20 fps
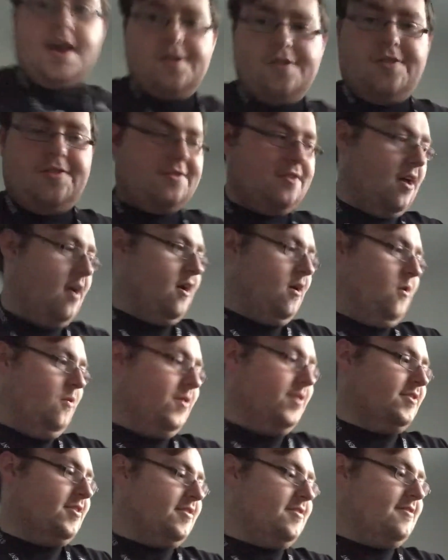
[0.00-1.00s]
So I
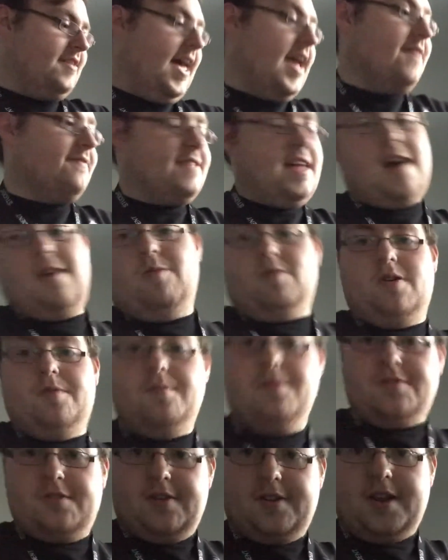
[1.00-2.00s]
want to save that
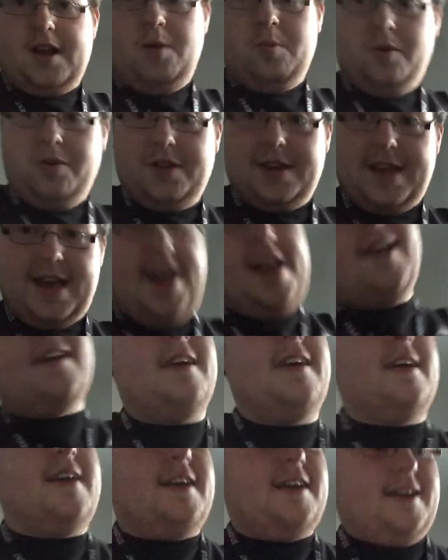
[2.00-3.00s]
one so I won't get
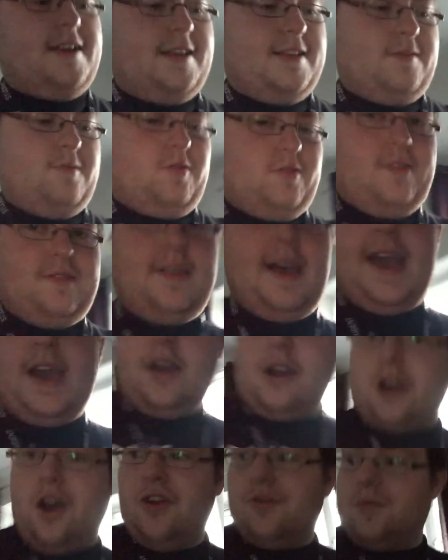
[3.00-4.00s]
what I'm saying. It
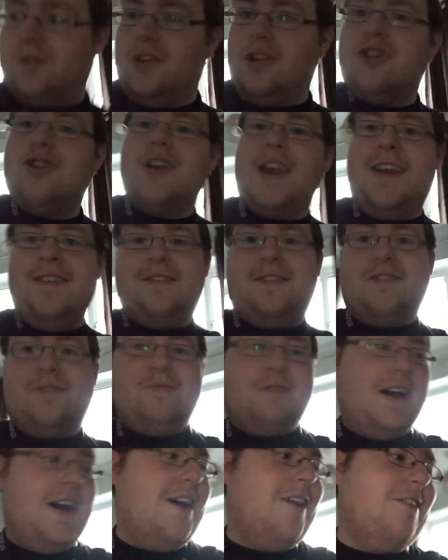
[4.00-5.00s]
goes for the jeans as
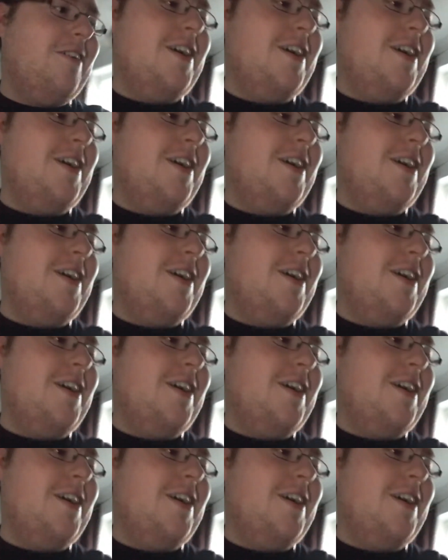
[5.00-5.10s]
well.